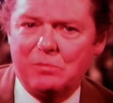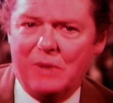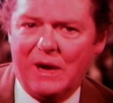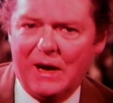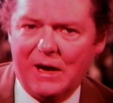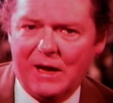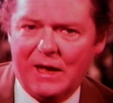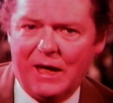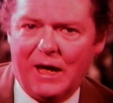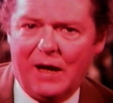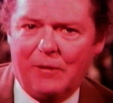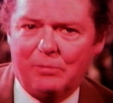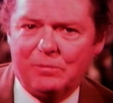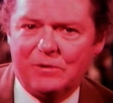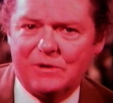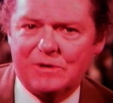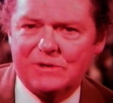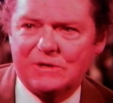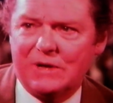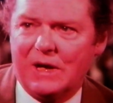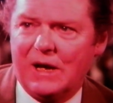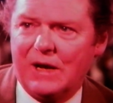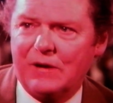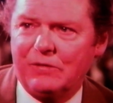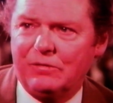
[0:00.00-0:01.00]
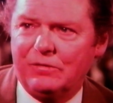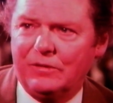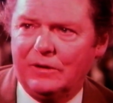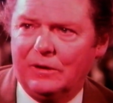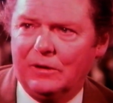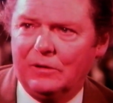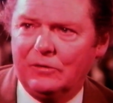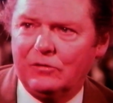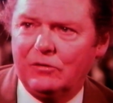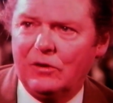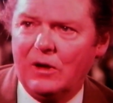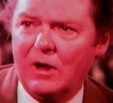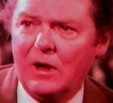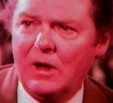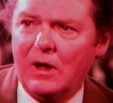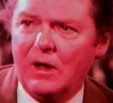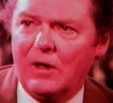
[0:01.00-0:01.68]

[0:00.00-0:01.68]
my captors, I felt,